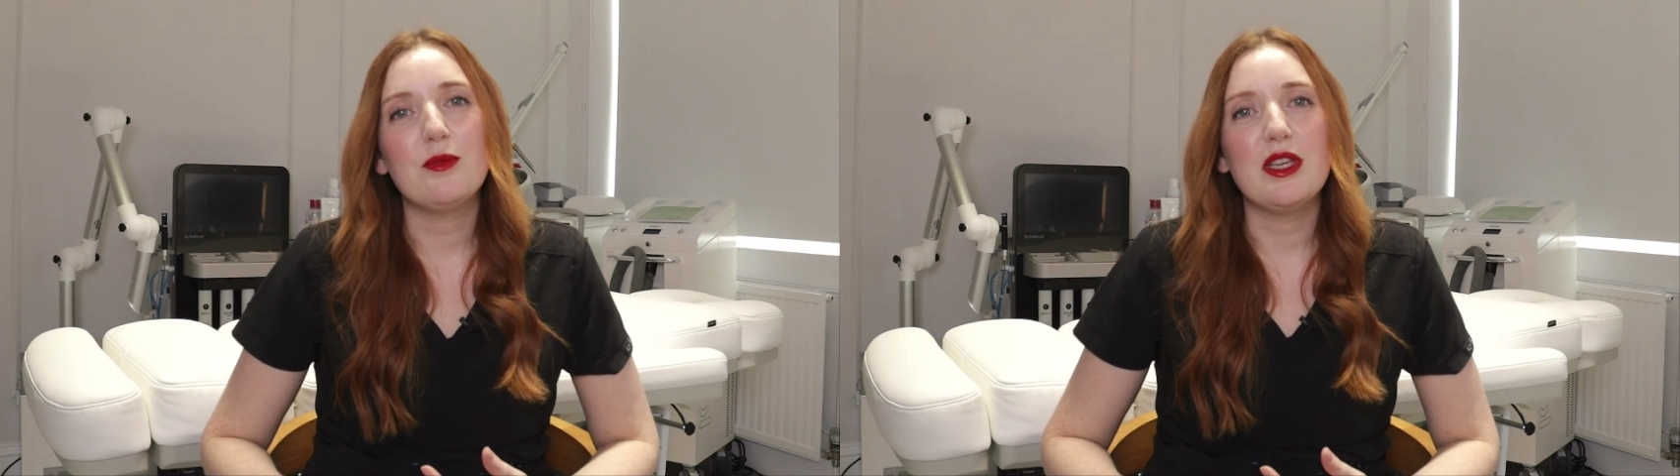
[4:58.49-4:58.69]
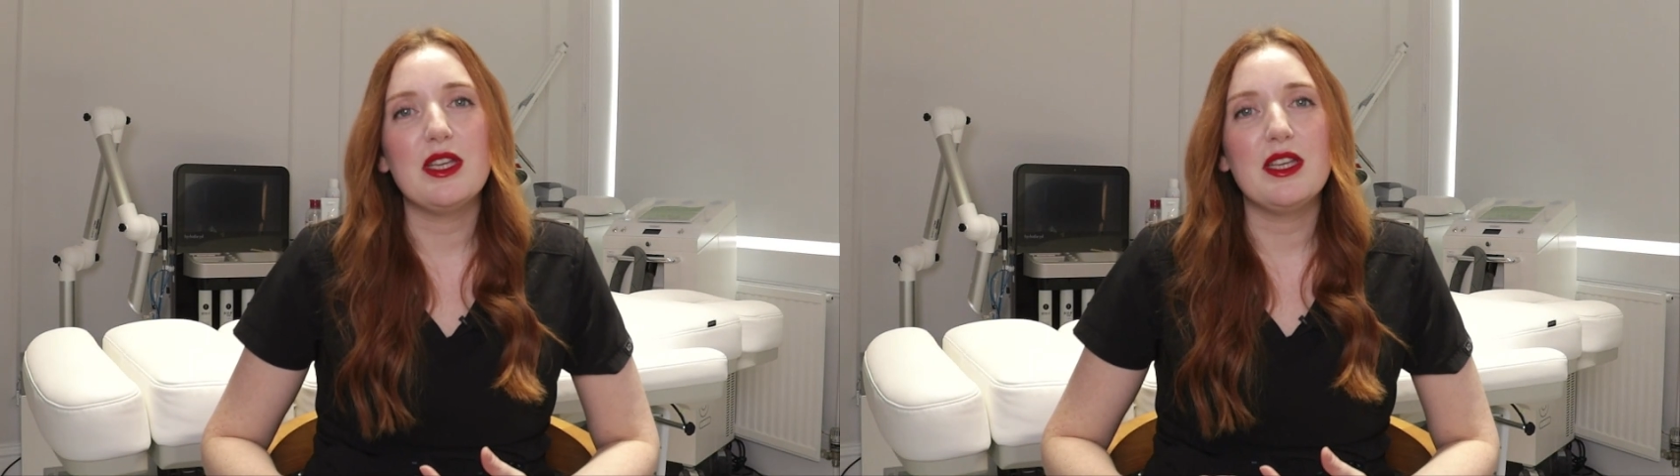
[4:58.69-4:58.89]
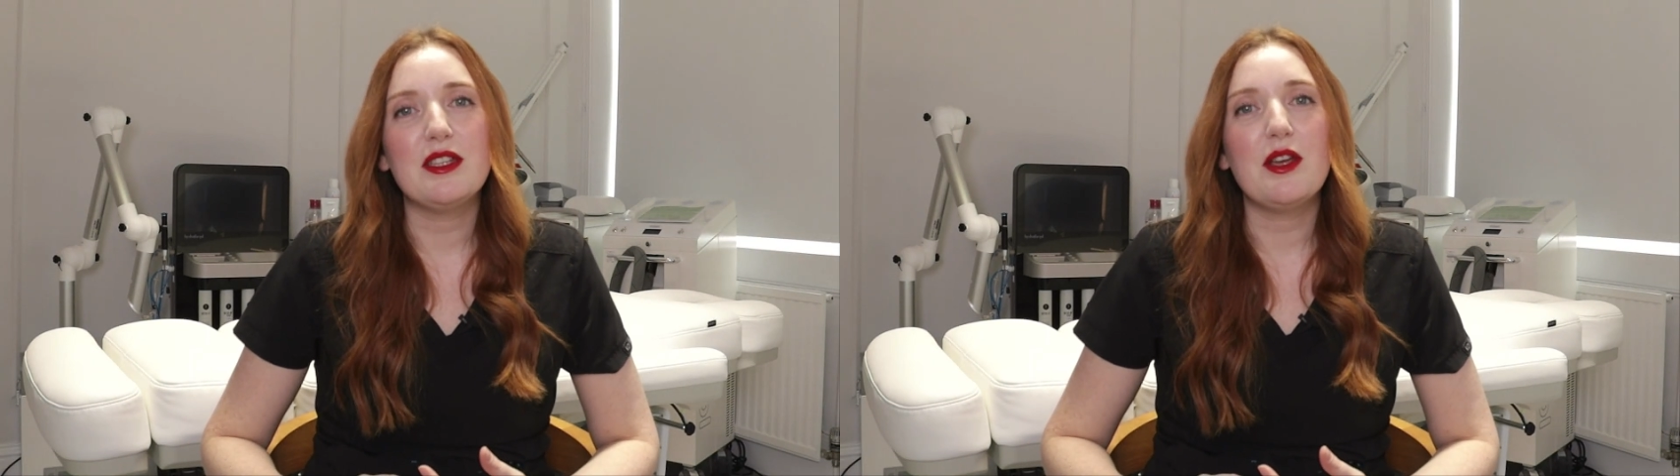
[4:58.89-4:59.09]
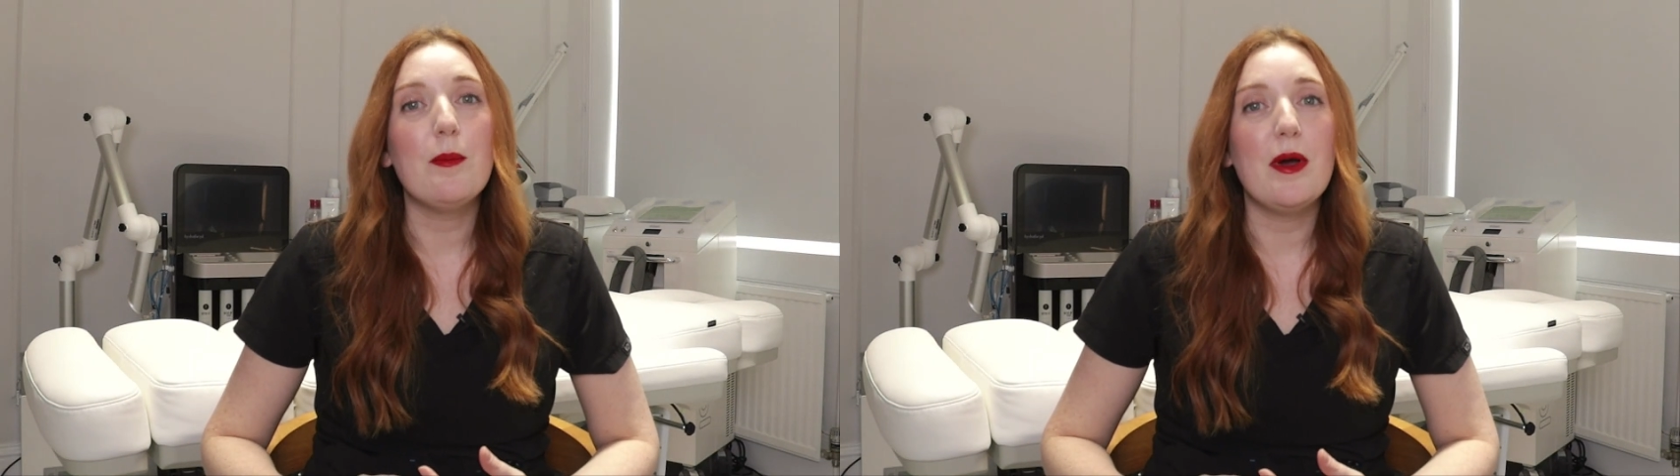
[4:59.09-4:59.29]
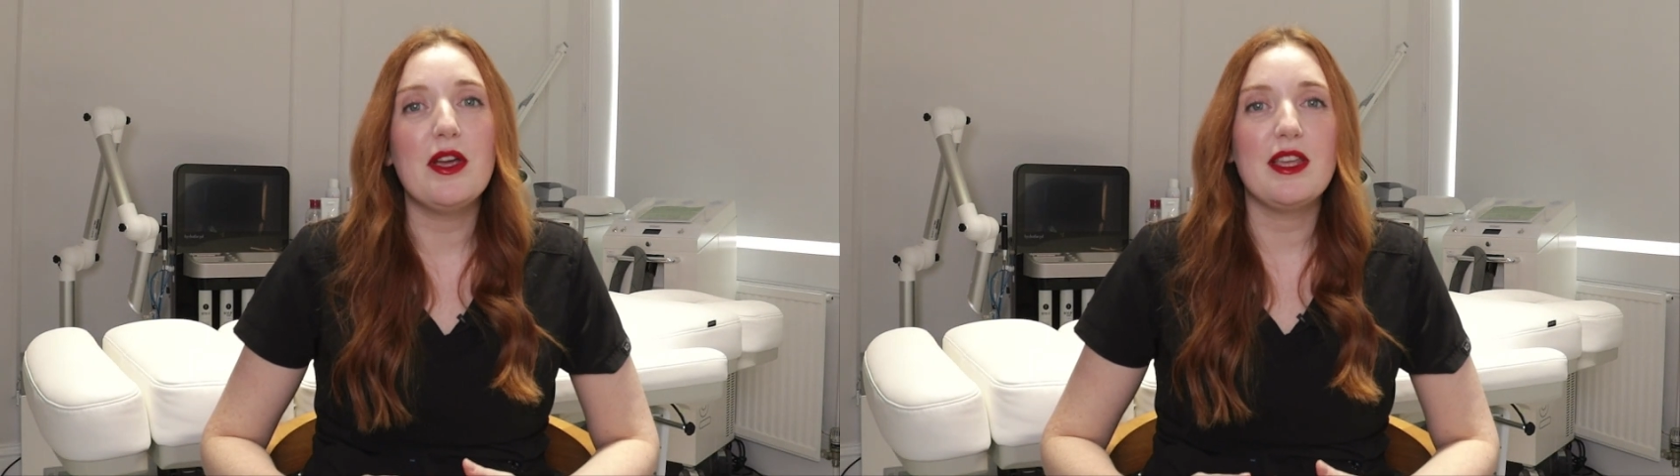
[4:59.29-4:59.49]
with
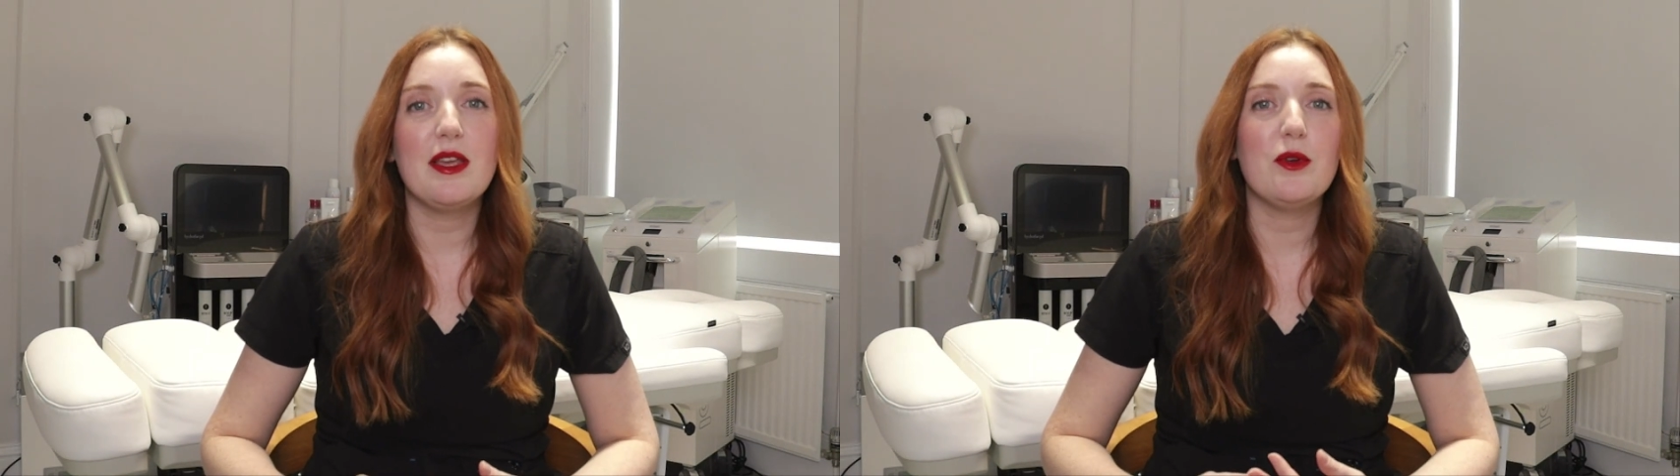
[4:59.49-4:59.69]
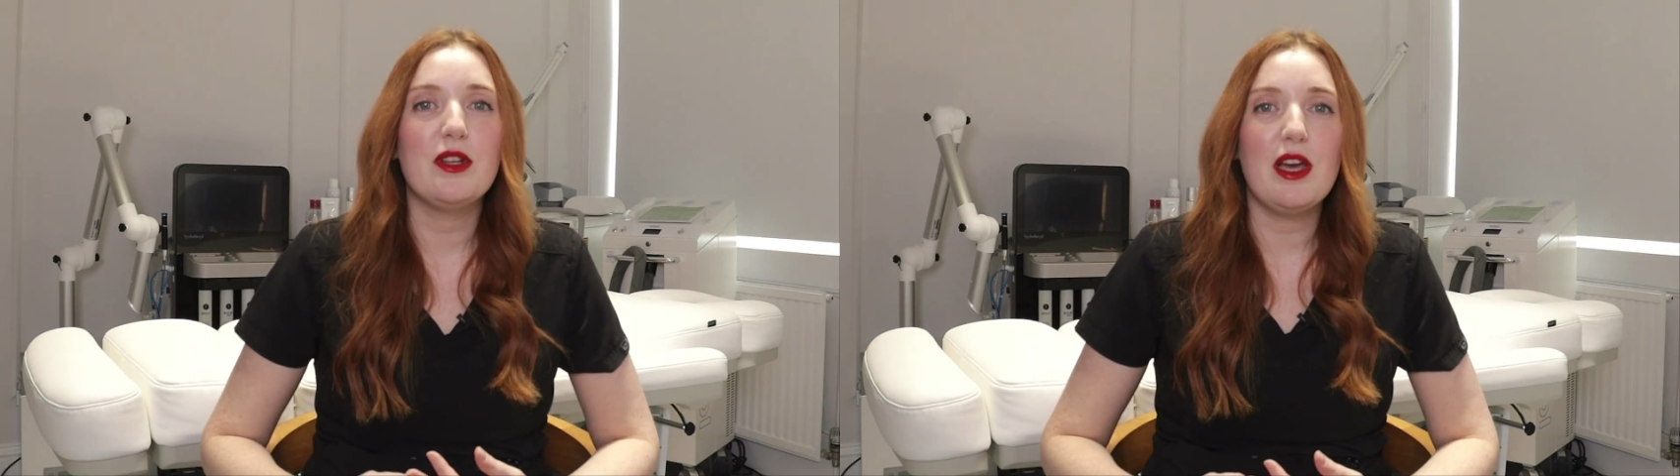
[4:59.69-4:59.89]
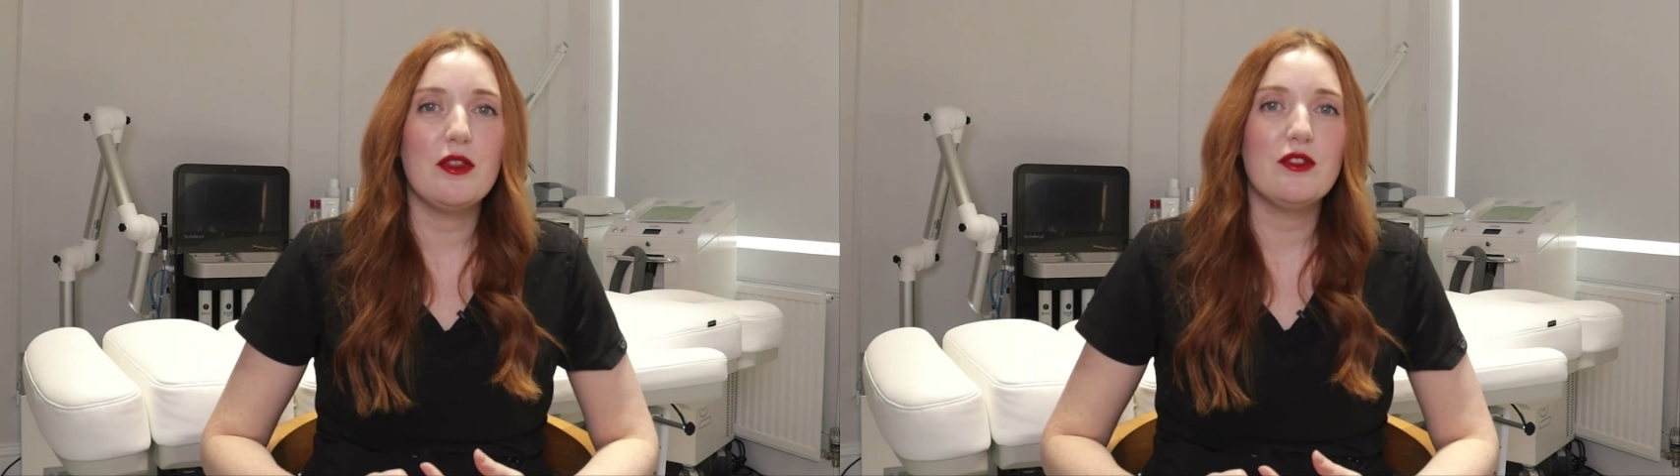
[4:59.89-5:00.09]
combining it with other